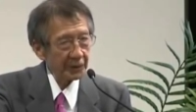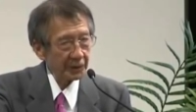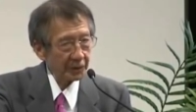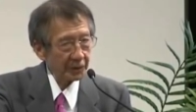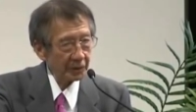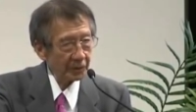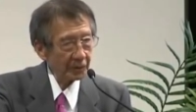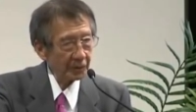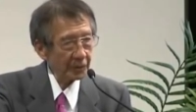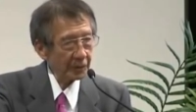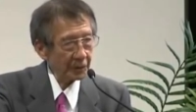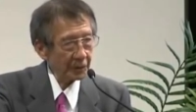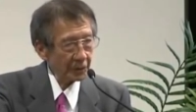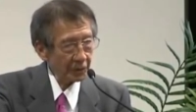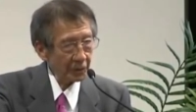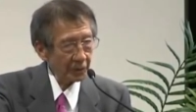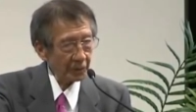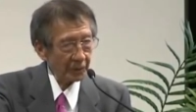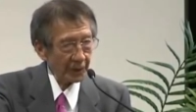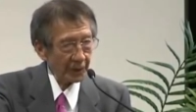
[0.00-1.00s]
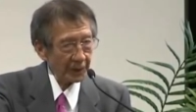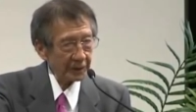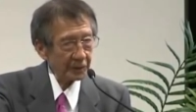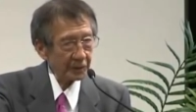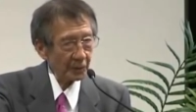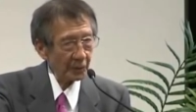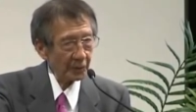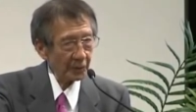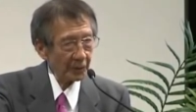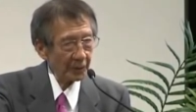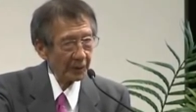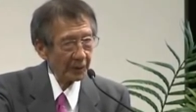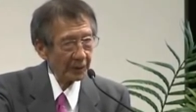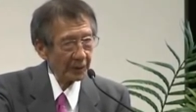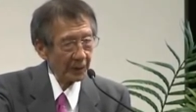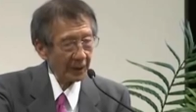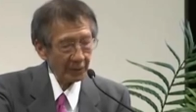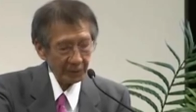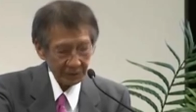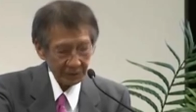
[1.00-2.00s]
to do graduate work
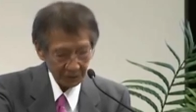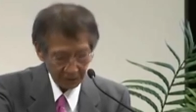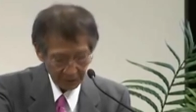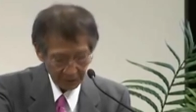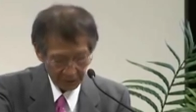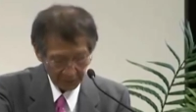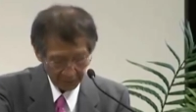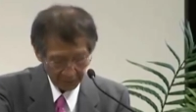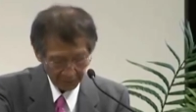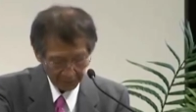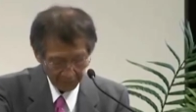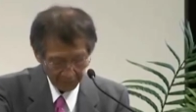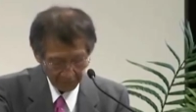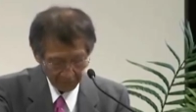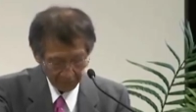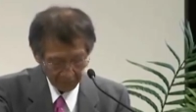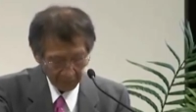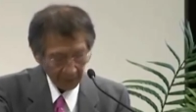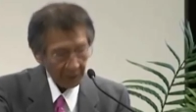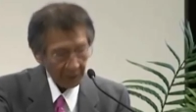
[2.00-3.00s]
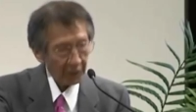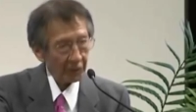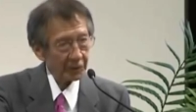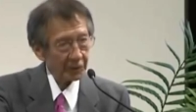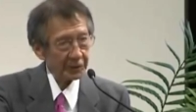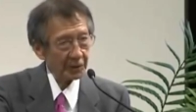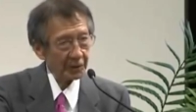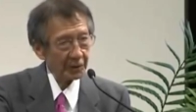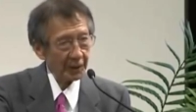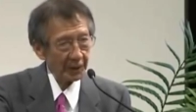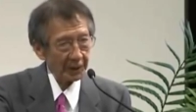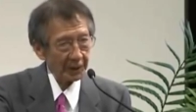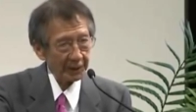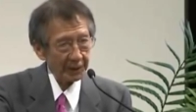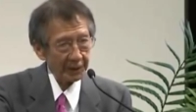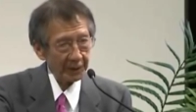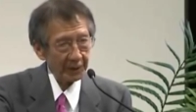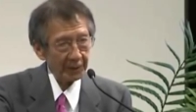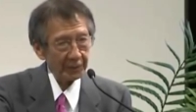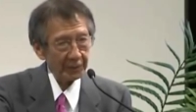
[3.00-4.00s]
in Arizona." That was a good
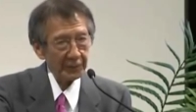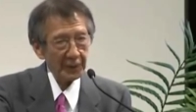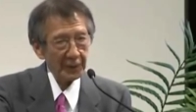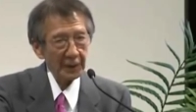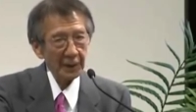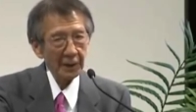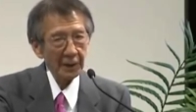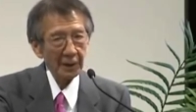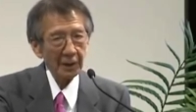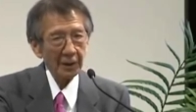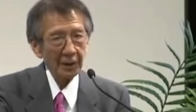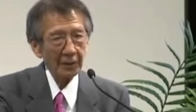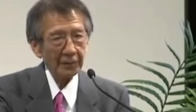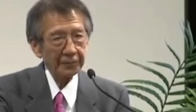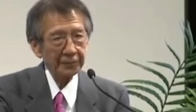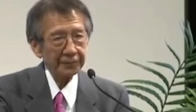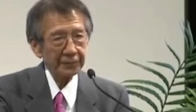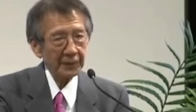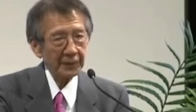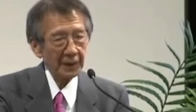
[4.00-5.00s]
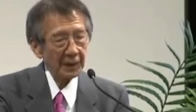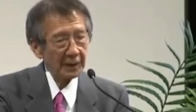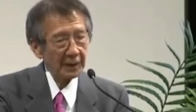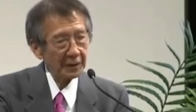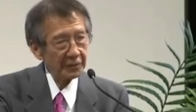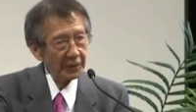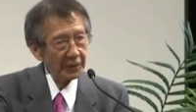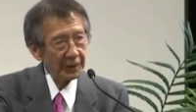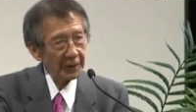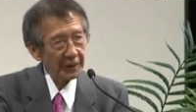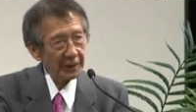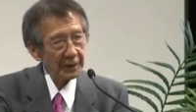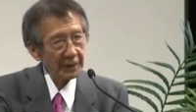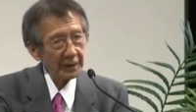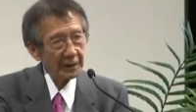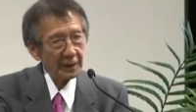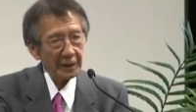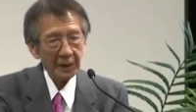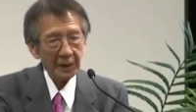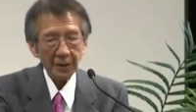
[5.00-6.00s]
idea. Um, I
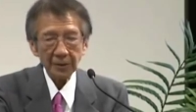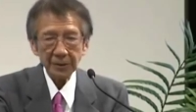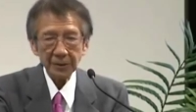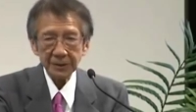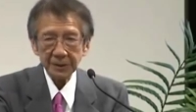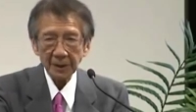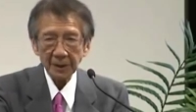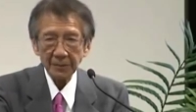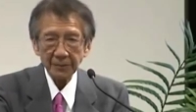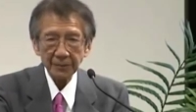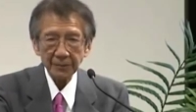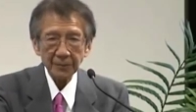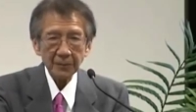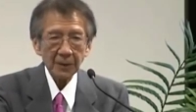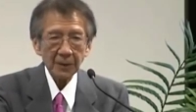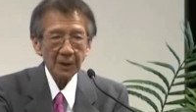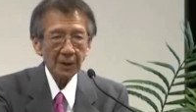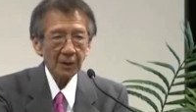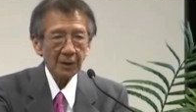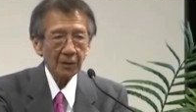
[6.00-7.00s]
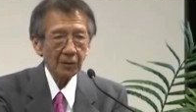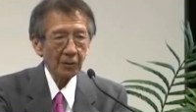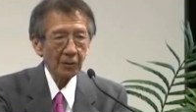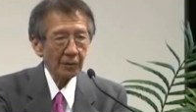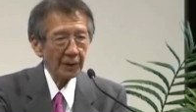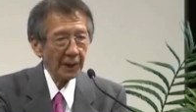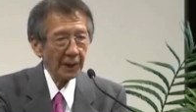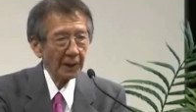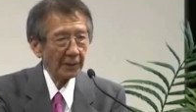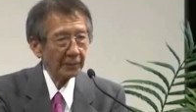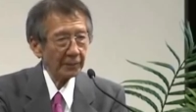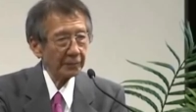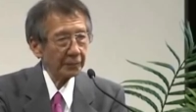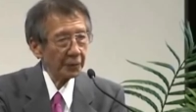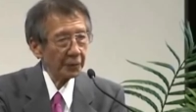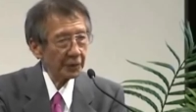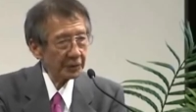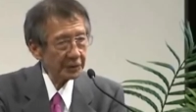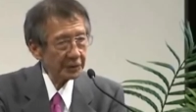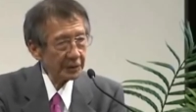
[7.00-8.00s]
tried, there are some who have
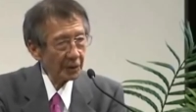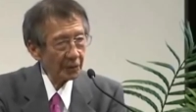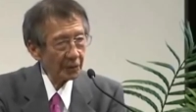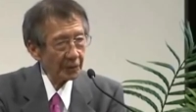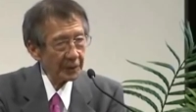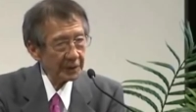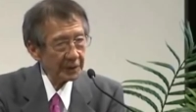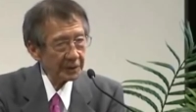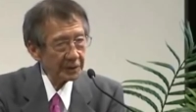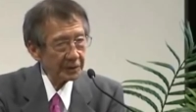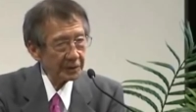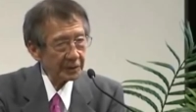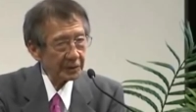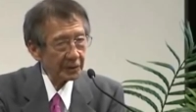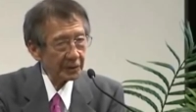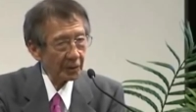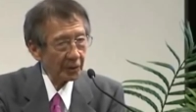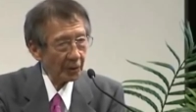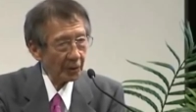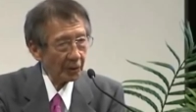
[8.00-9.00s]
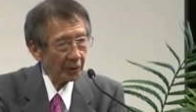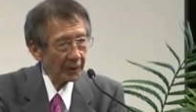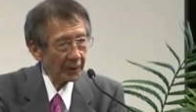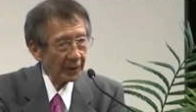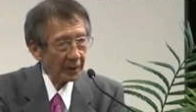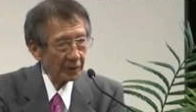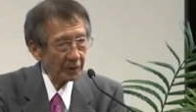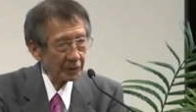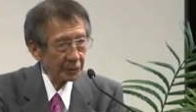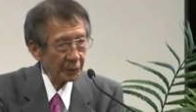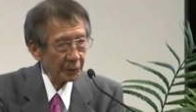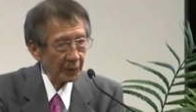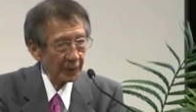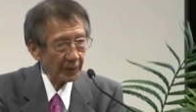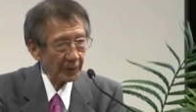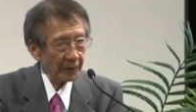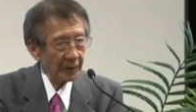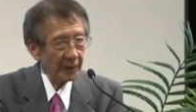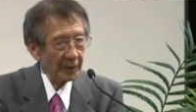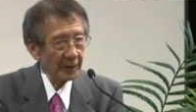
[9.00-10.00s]
personal reasons to go
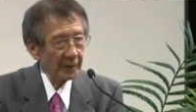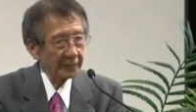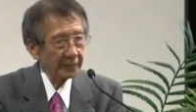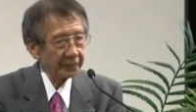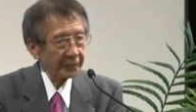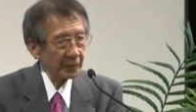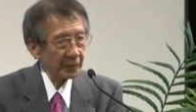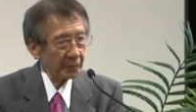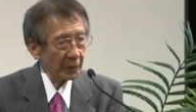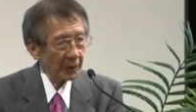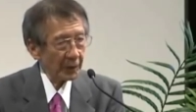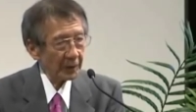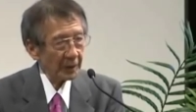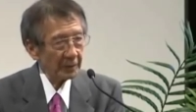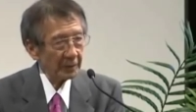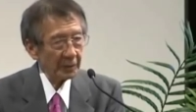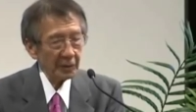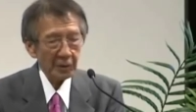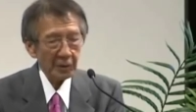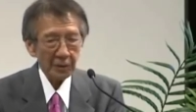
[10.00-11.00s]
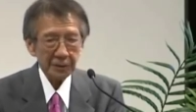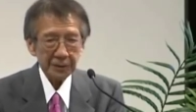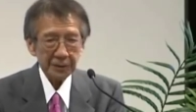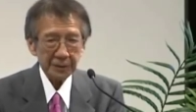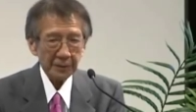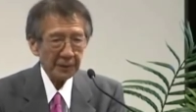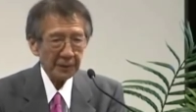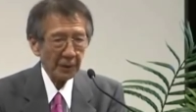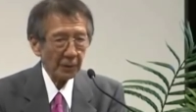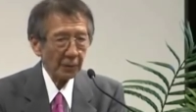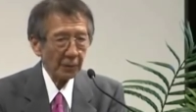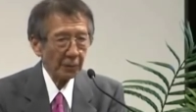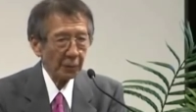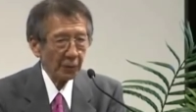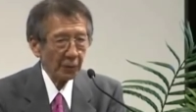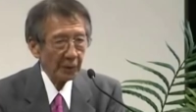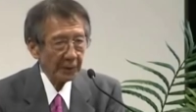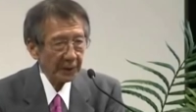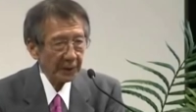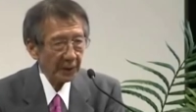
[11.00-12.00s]
elsewhere, partly because of
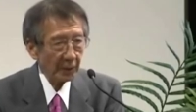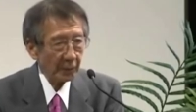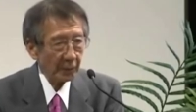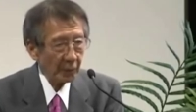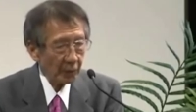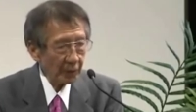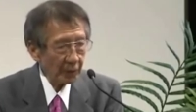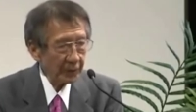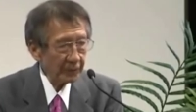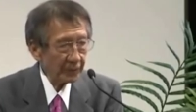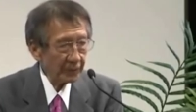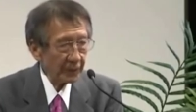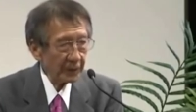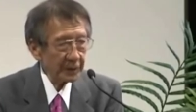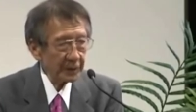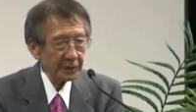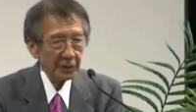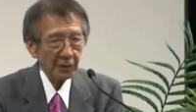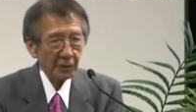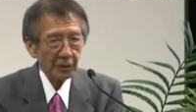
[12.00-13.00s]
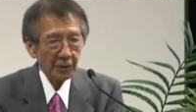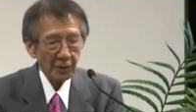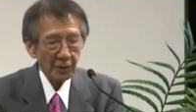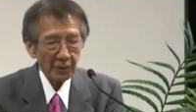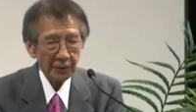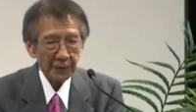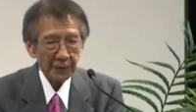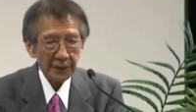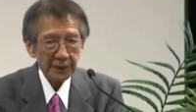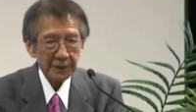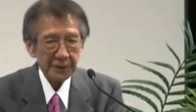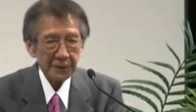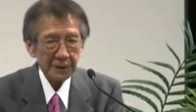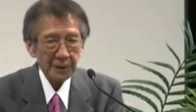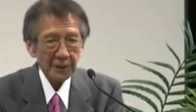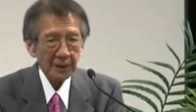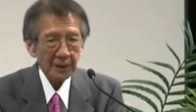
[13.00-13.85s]
bo- their boyfriends or girlfriends